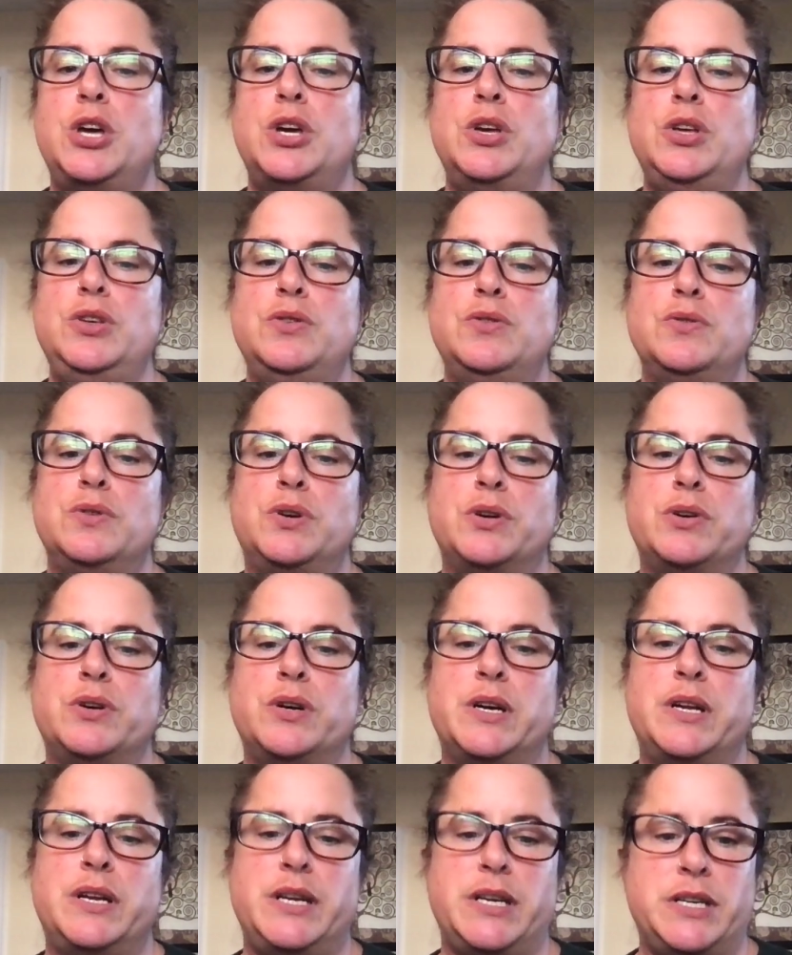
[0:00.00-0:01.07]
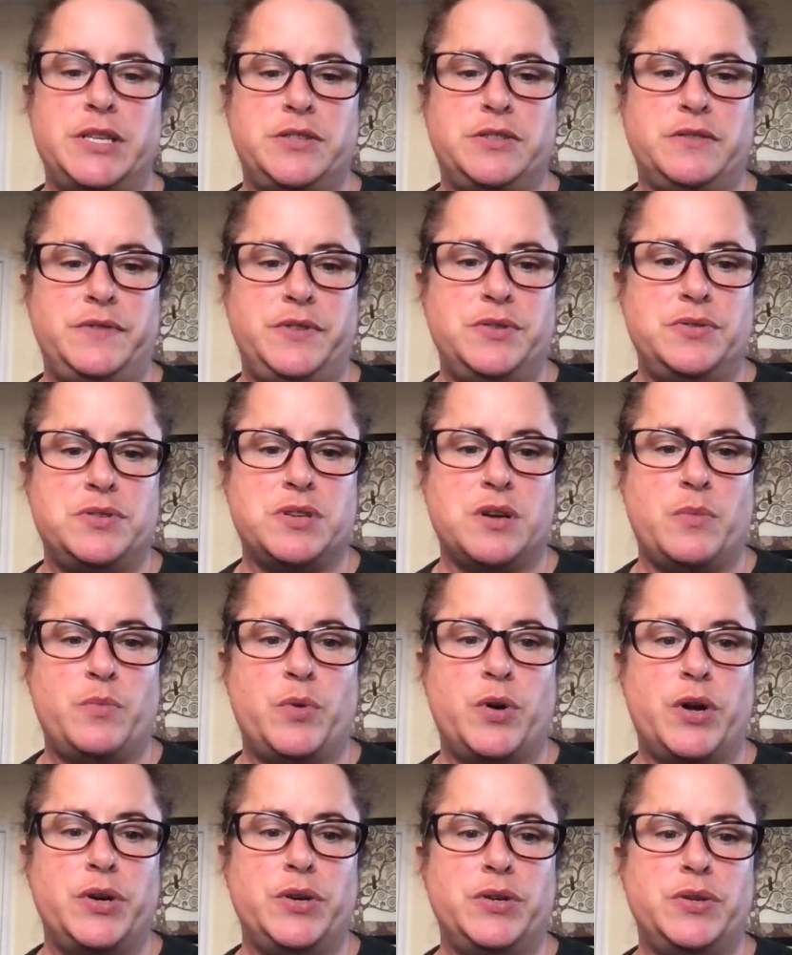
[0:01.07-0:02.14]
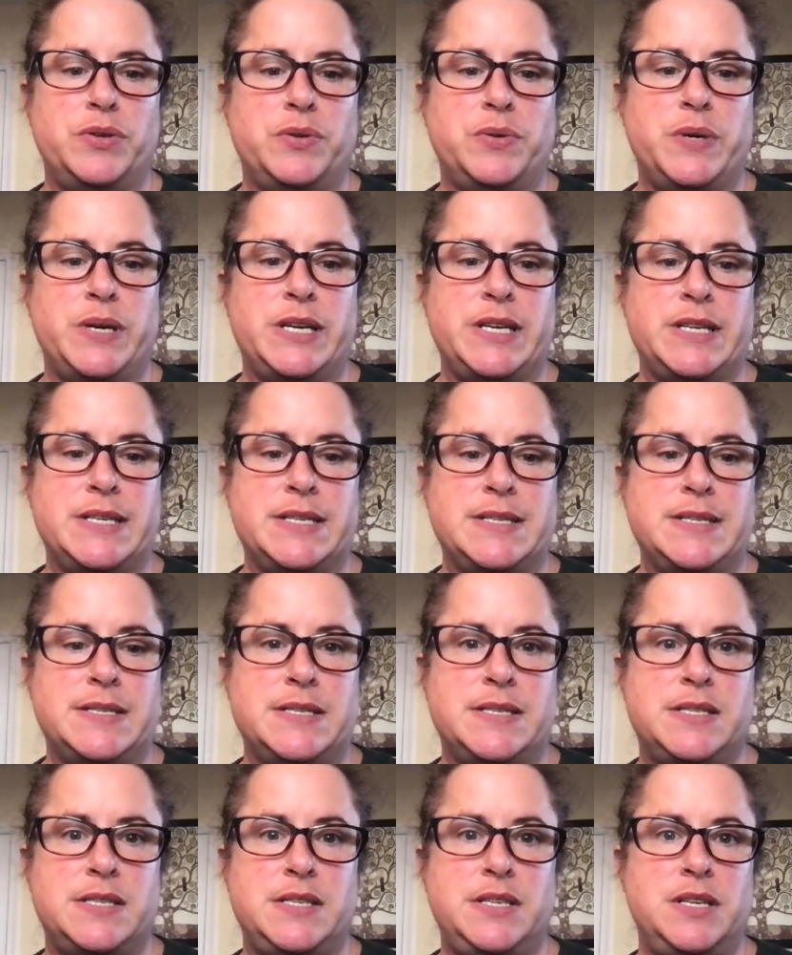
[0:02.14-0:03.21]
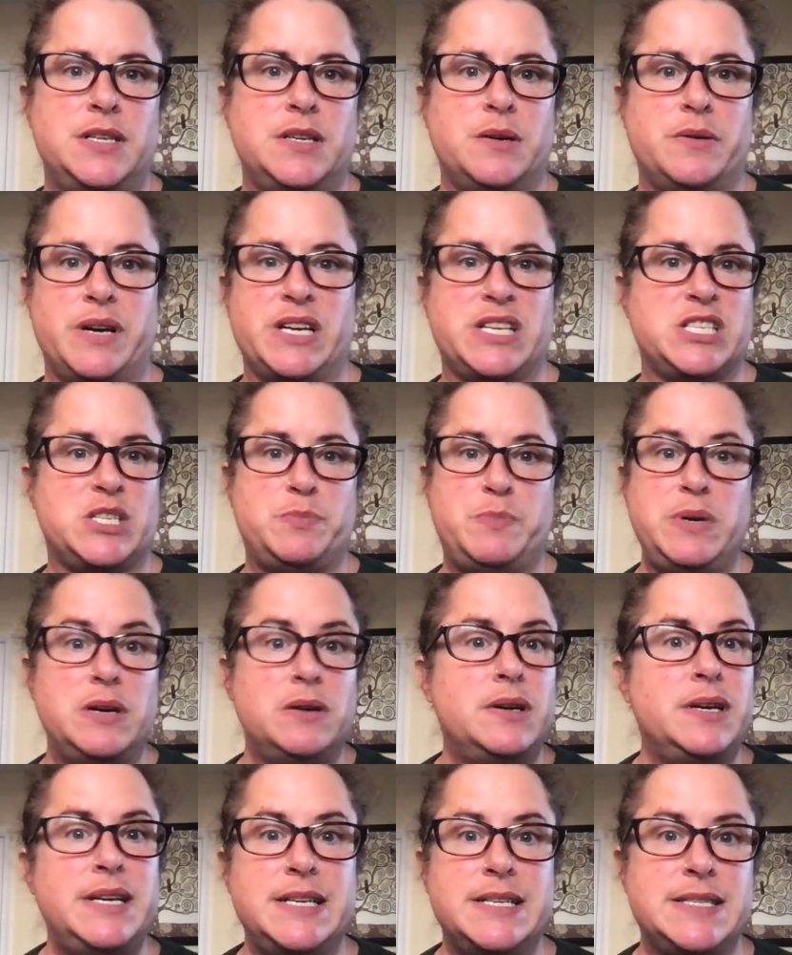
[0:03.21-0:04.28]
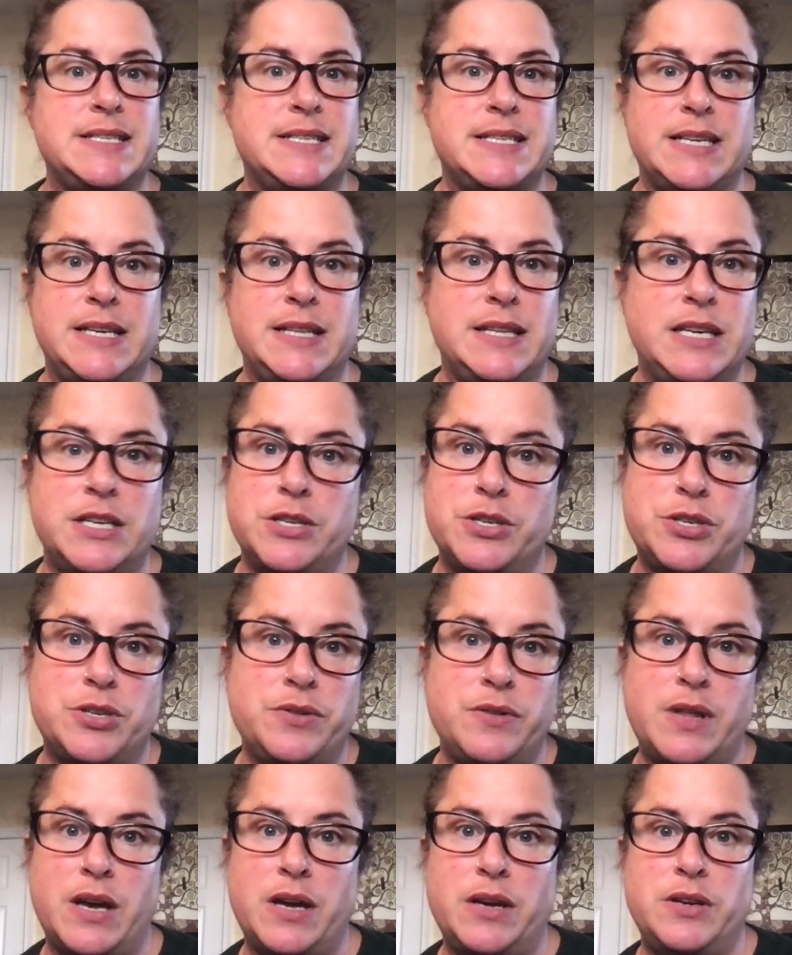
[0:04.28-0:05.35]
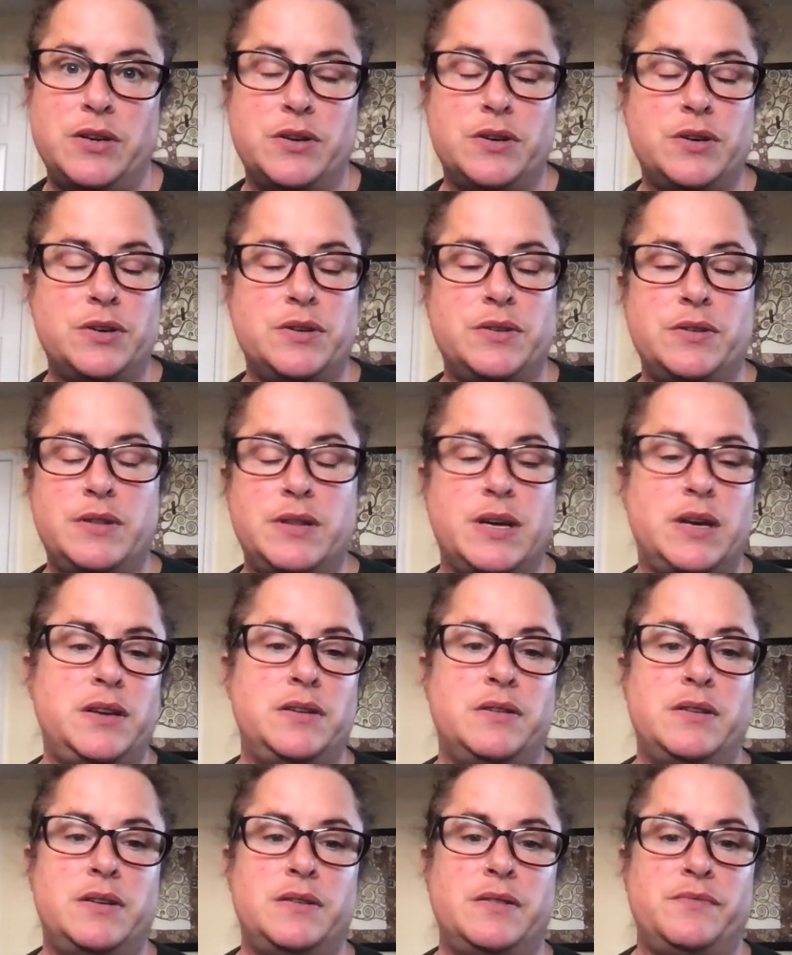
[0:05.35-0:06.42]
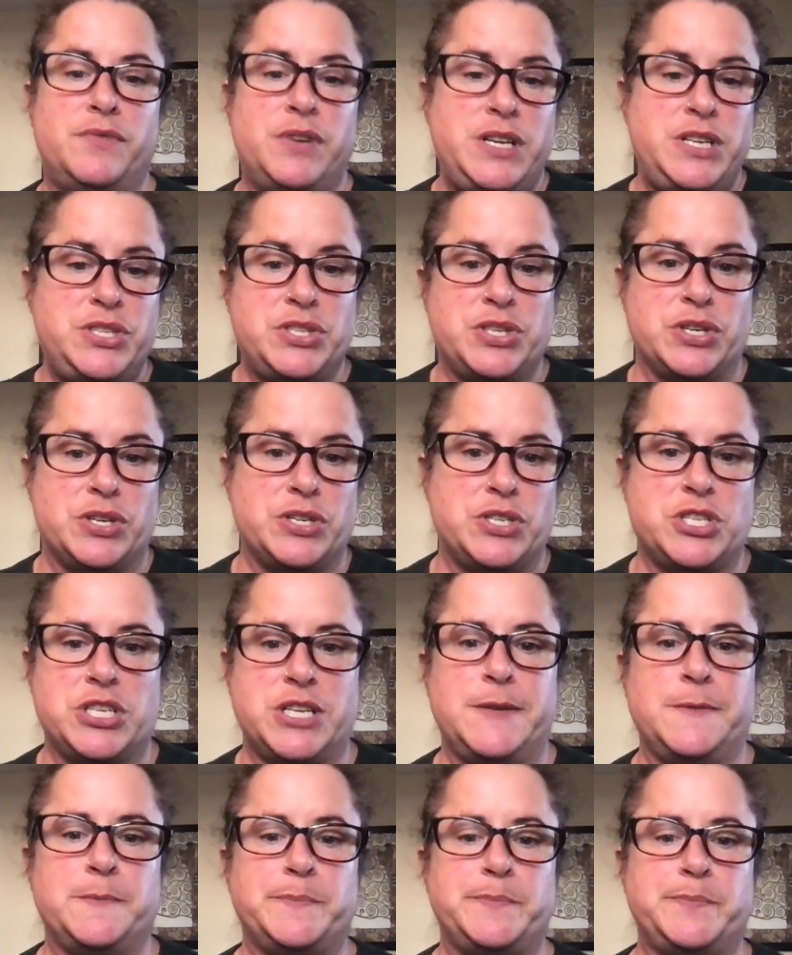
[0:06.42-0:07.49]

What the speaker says: You could interview someone who is, experiencing the issue that you're researching.